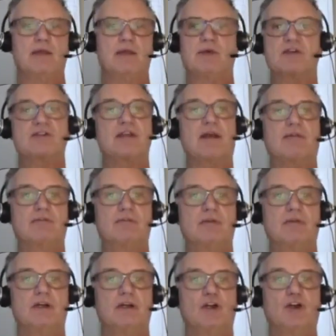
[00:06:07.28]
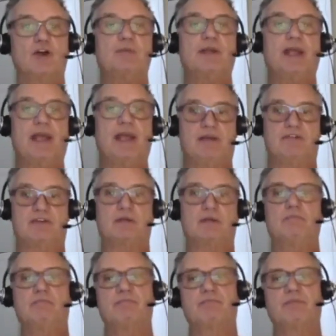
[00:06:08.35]
He must have good
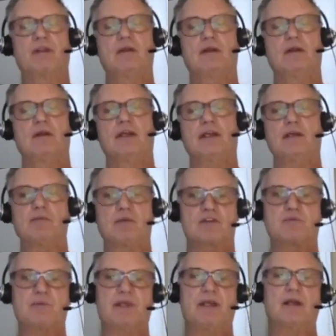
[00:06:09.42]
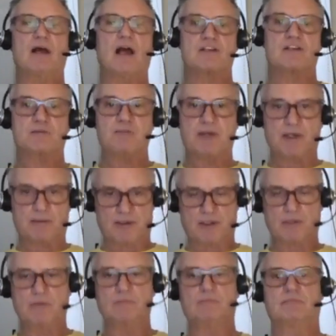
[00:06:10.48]
behavior. He must be
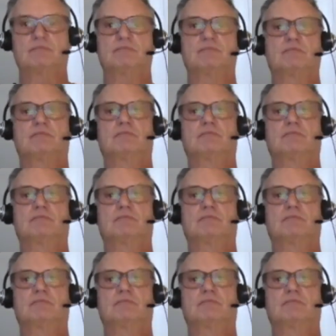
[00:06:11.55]
hospitable.